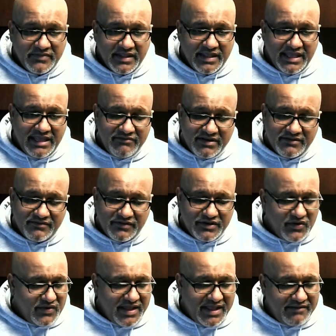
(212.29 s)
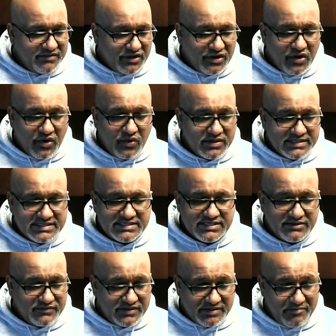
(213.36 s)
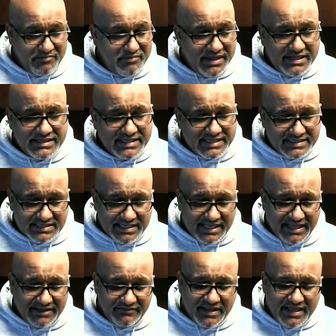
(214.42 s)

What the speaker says: Even if you don't have the gold and silver, the big things in life,